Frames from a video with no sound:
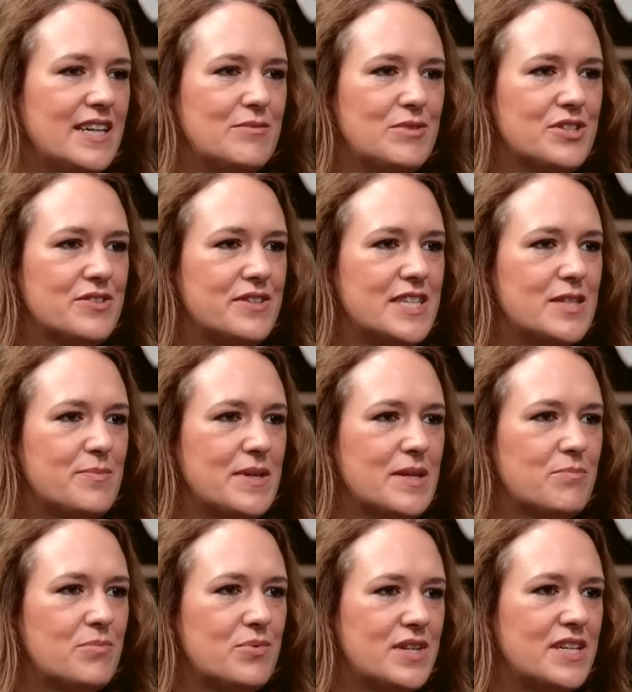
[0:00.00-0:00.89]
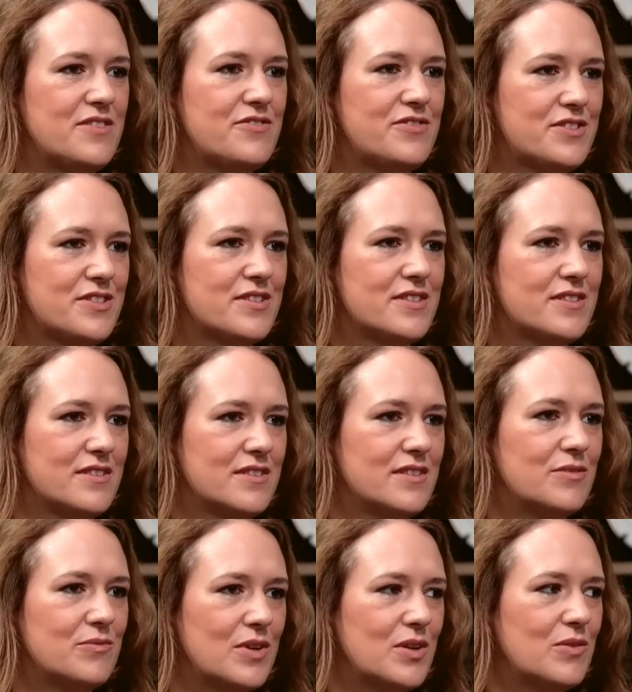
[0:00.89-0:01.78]
I'm sure he's being briefed
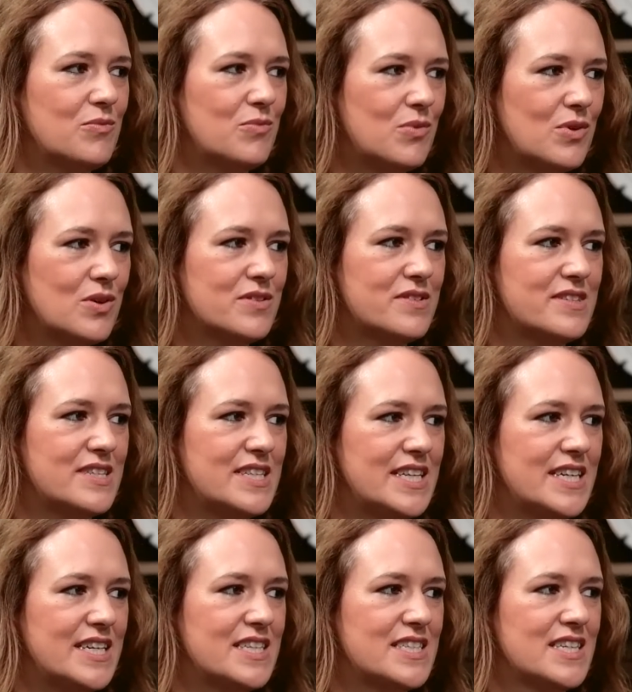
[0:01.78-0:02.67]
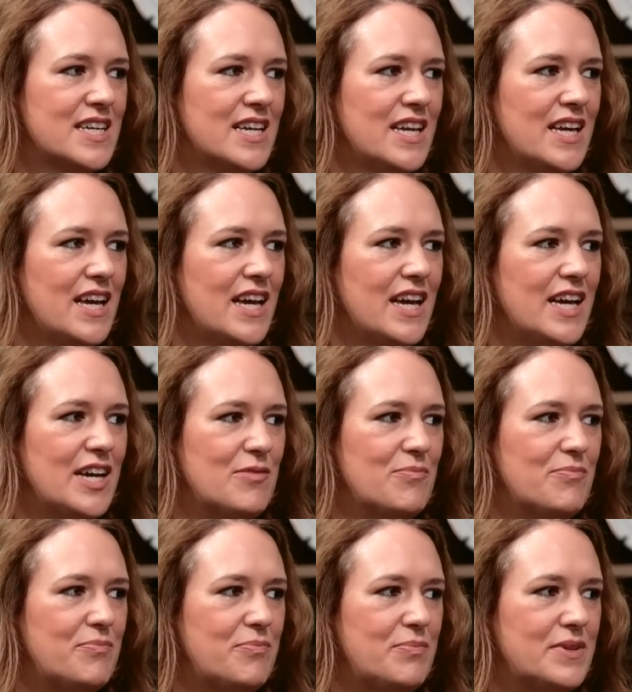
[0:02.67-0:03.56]
on what's in it.
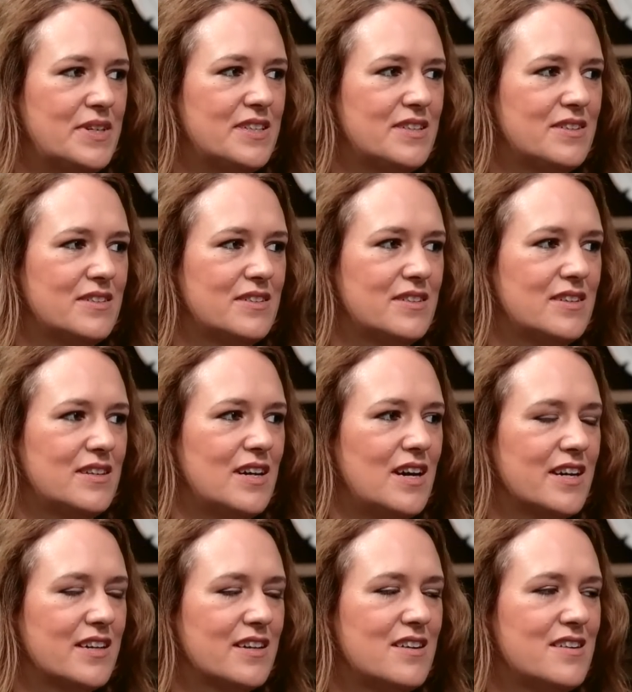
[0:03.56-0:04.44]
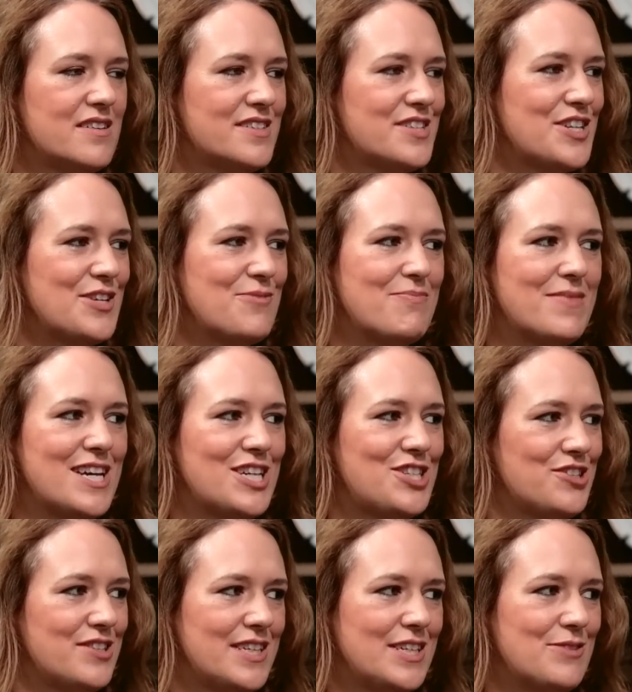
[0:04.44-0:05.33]
But I can't
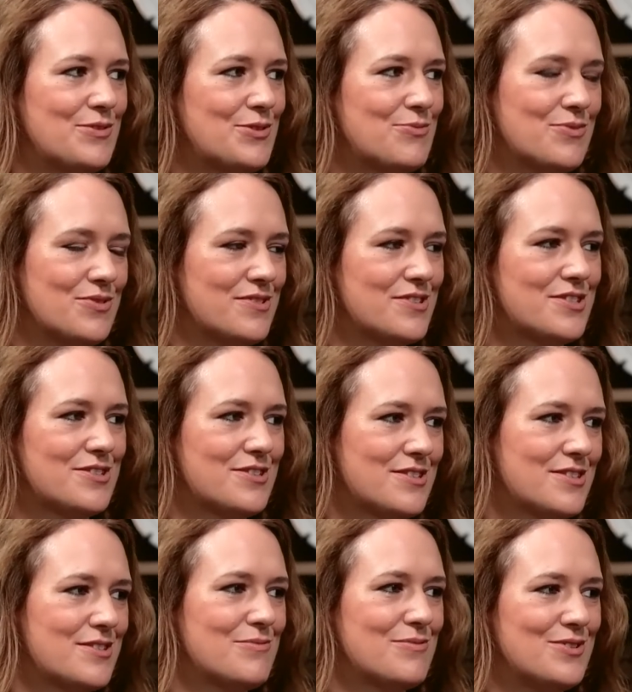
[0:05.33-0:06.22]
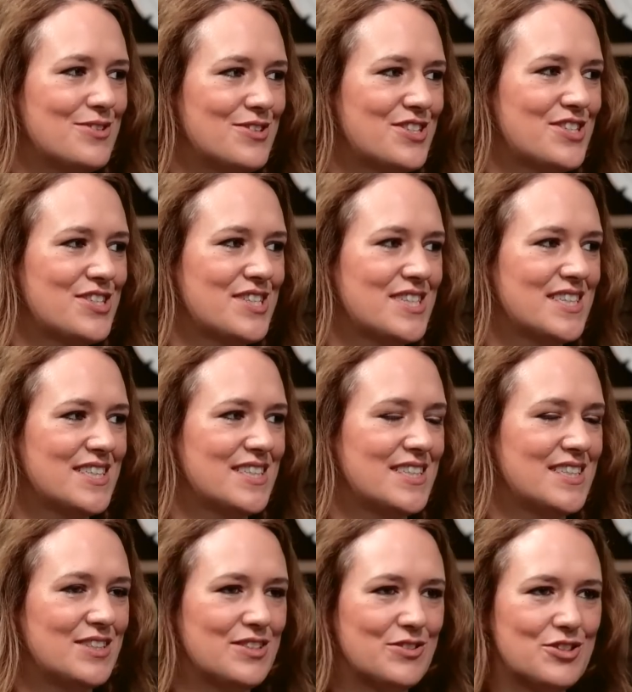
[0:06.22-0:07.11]
imagine he would want to watch
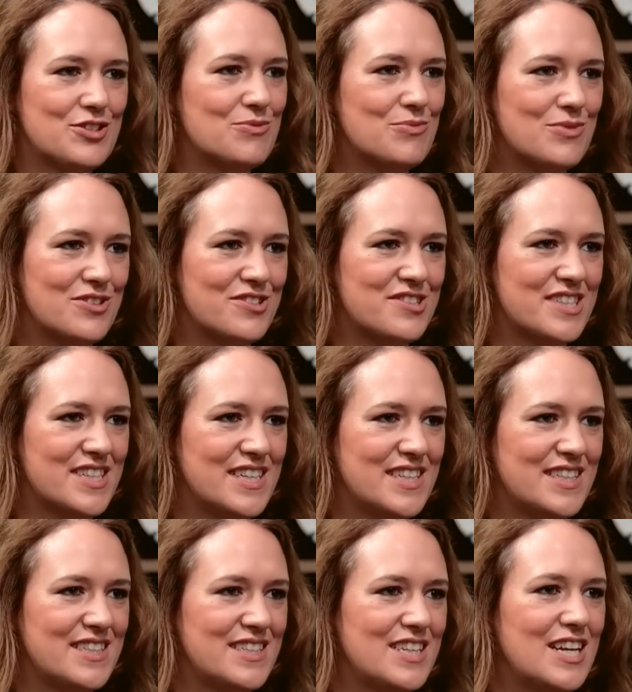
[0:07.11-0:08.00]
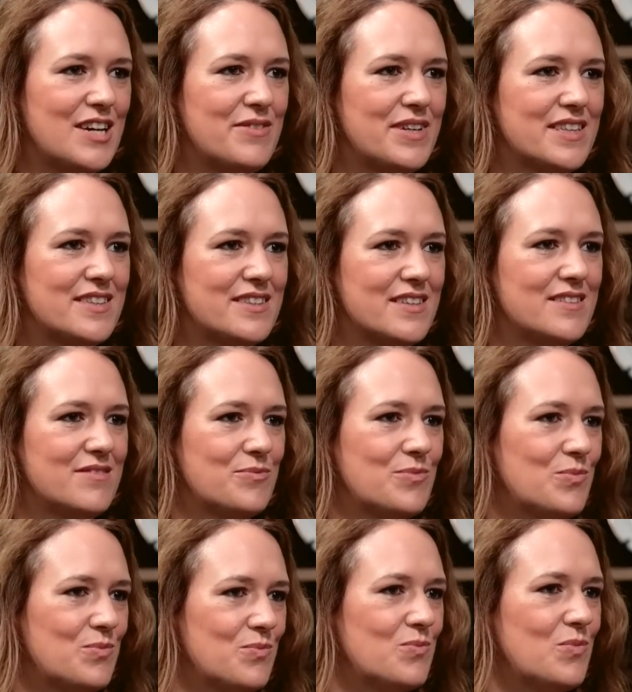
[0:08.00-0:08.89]
it, knowing that
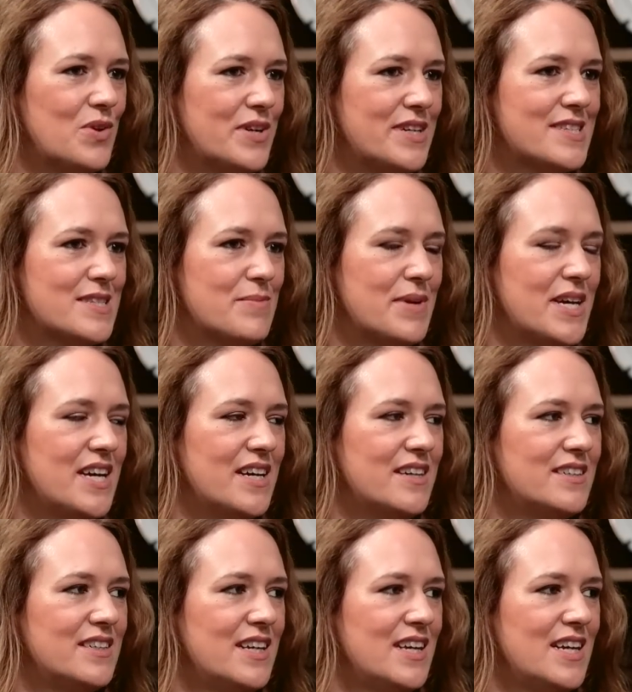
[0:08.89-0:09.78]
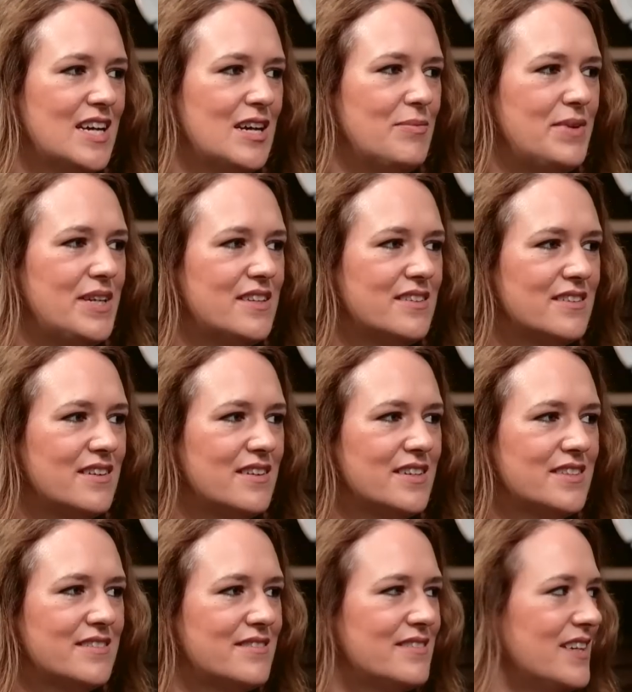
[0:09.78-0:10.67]
what it's about. I mean,
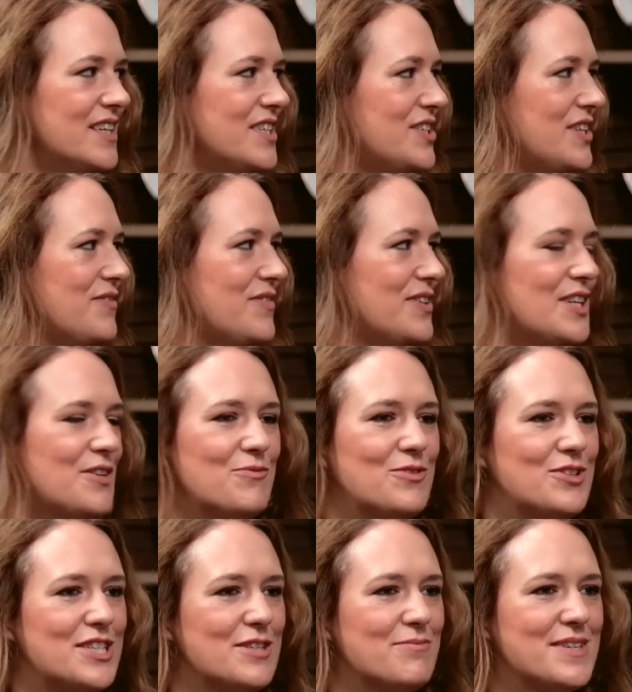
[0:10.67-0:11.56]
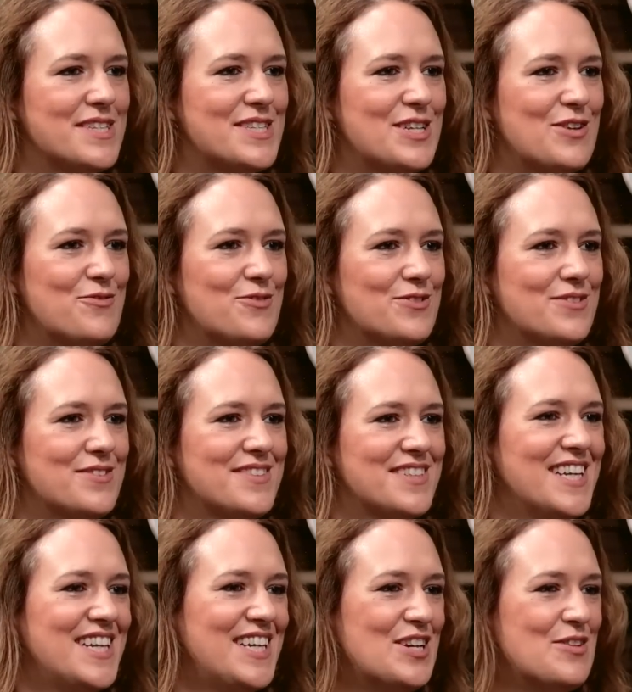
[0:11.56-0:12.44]
I don't even like watching myself
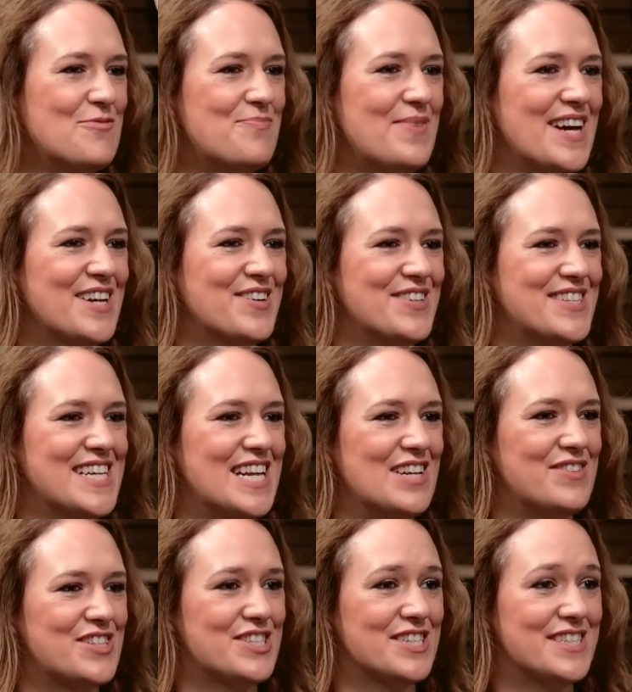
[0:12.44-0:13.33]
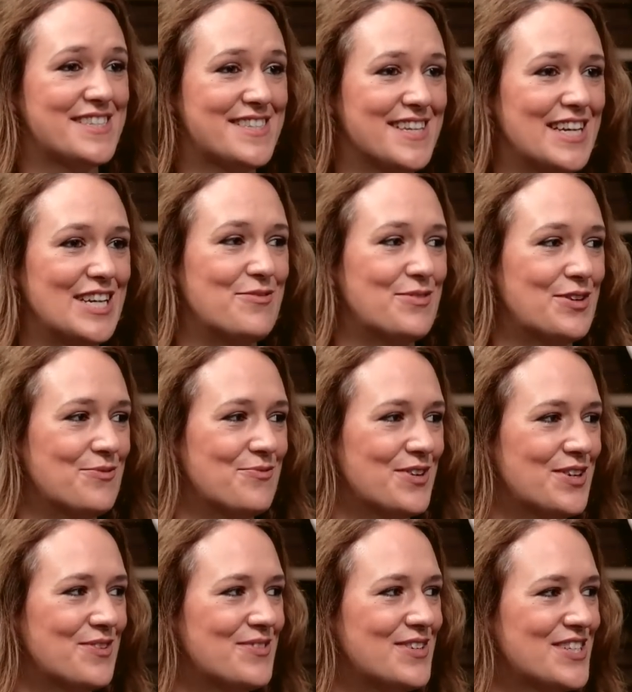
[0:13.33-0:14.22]
back on television. I certainly wouldn't
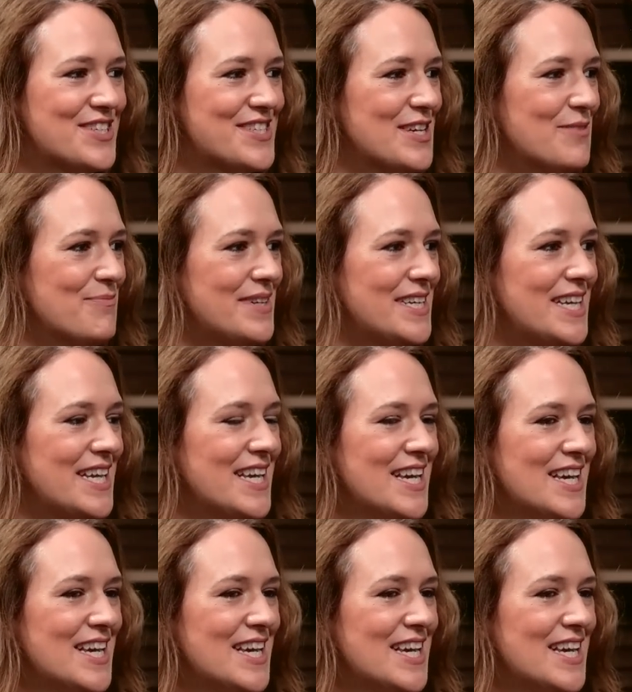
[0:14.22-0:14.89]
want to watch somebody